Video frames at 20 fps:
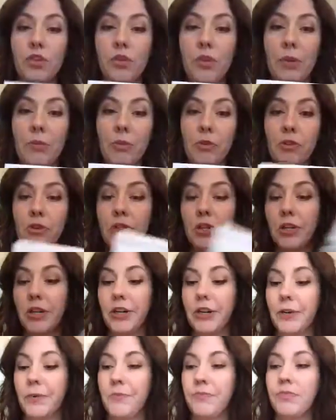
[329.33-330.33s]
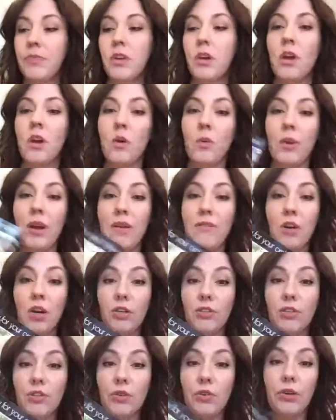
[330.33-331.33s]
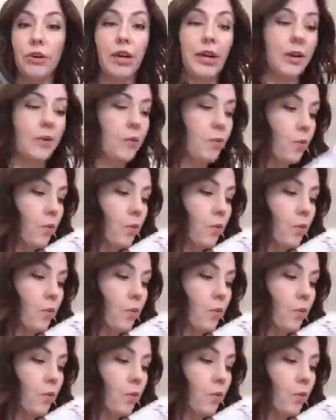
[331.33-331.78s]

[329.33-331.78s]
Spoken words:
join brochure, we have our story.